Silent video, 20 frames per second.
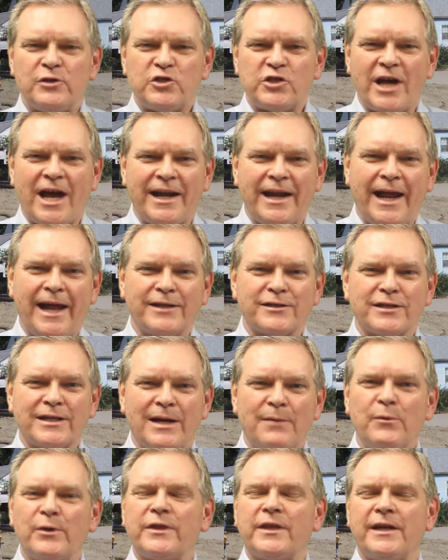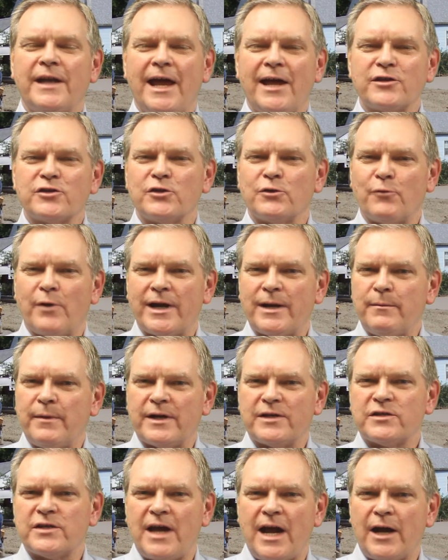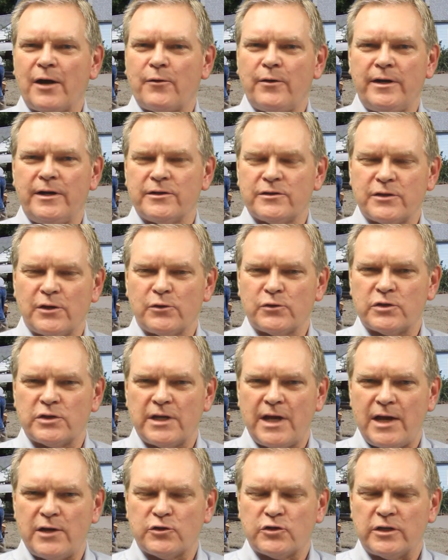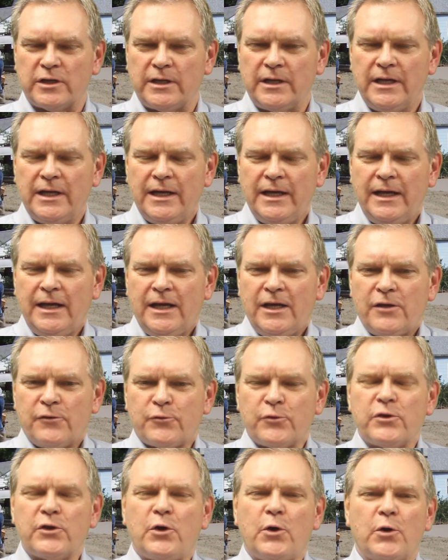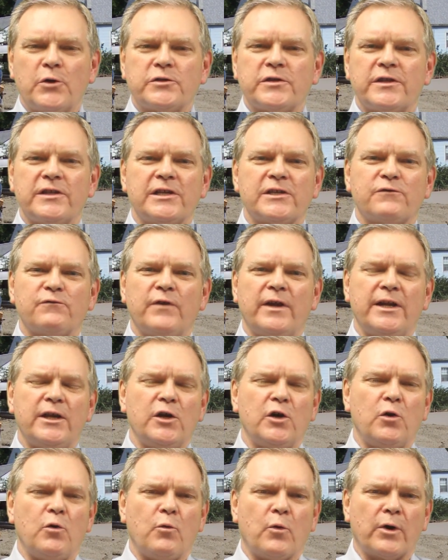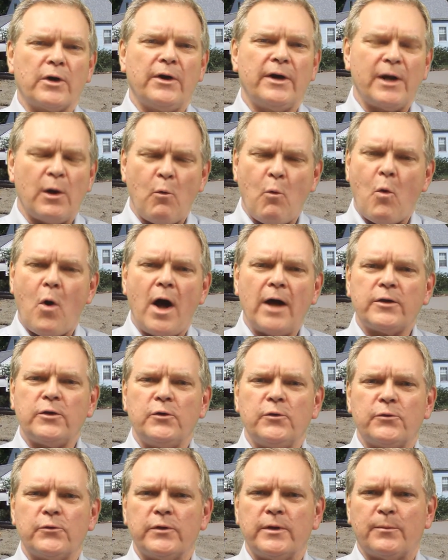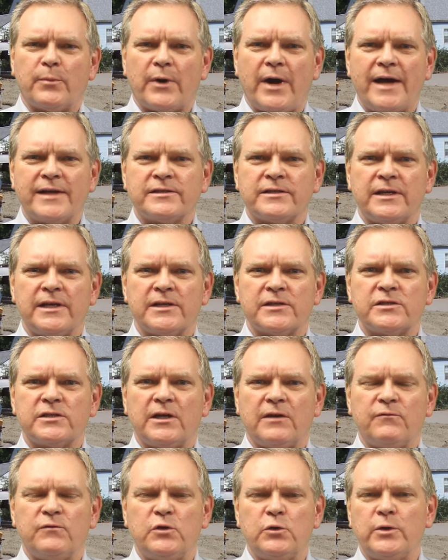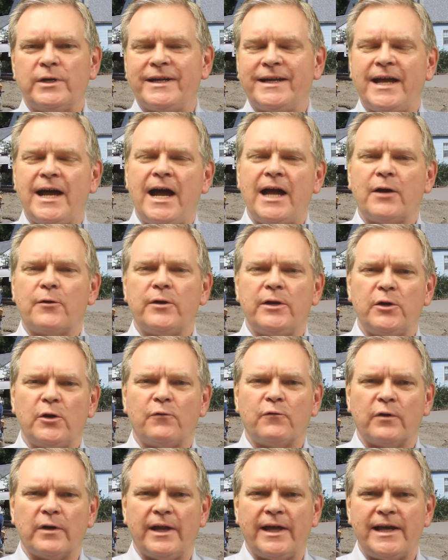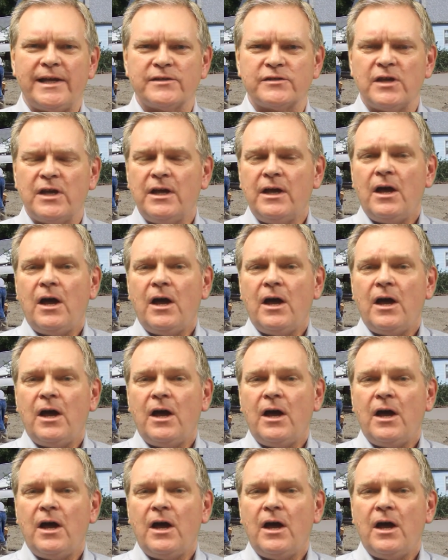is John Hanson. I'm with the National Ready Mix Concrete Association. Through the course of this video, we're going to walk you through the process of doing concrete overlays